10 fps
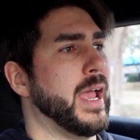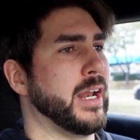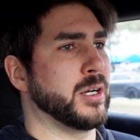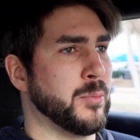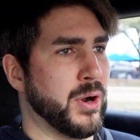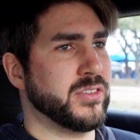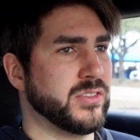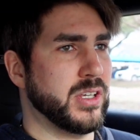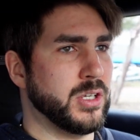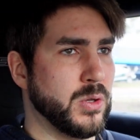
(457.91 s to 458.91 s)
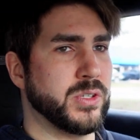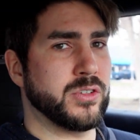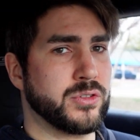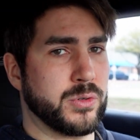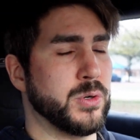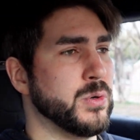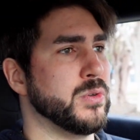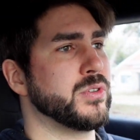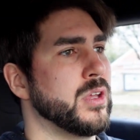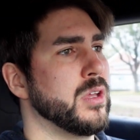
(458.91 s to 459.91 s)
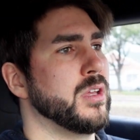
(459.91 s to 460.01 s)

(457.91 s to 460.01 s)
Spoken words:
and compresses it using screws